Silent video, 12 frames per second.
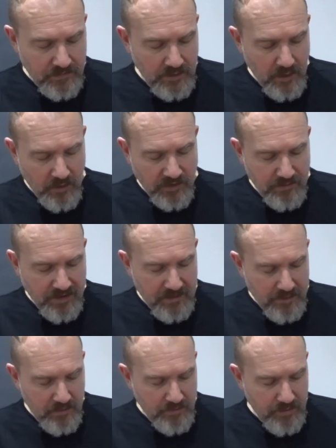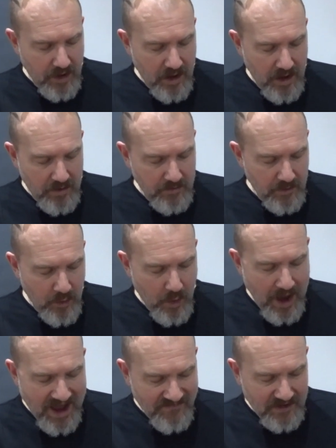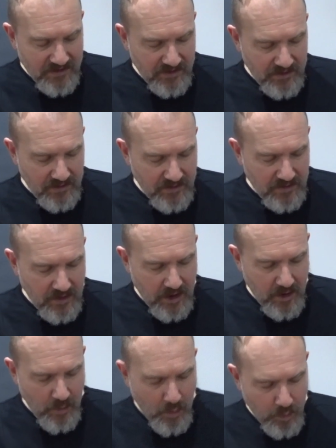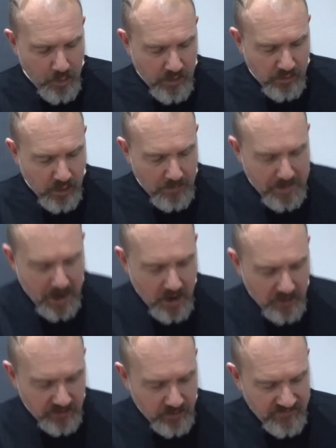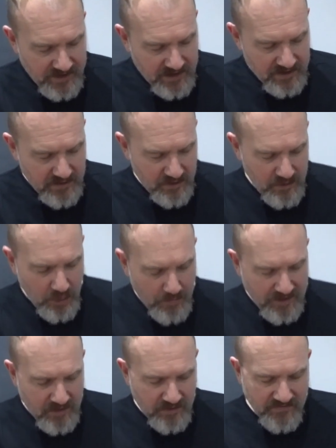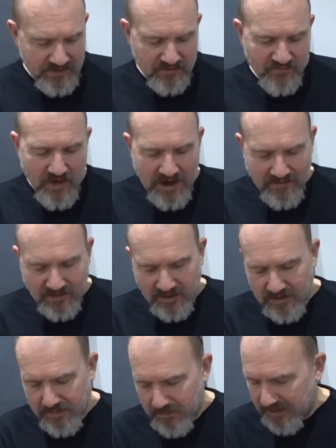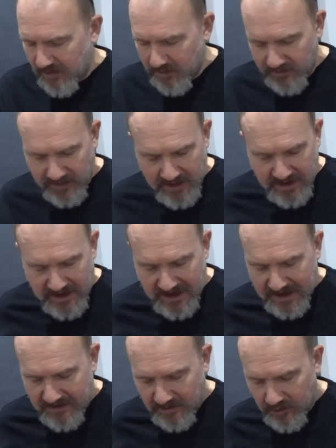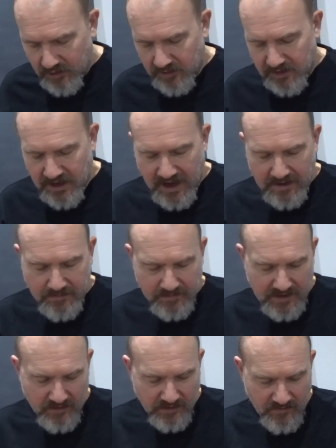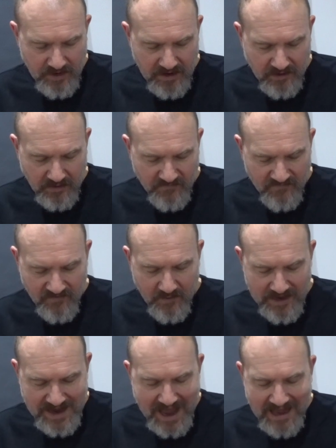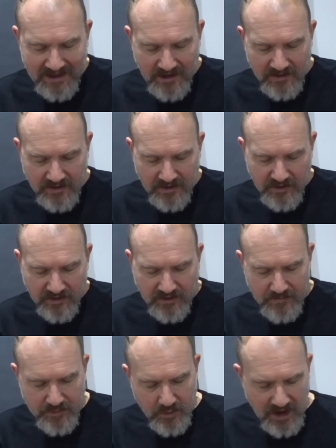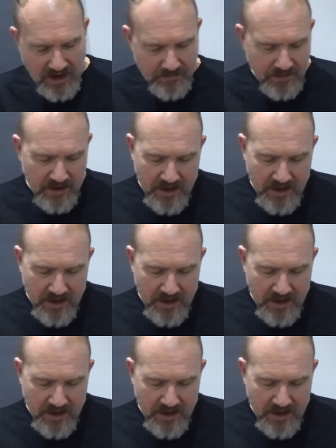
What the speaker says: Lots of people who have it will not part with it, not because of its rarity, but because it is a good game. It's a very elegant and simple game.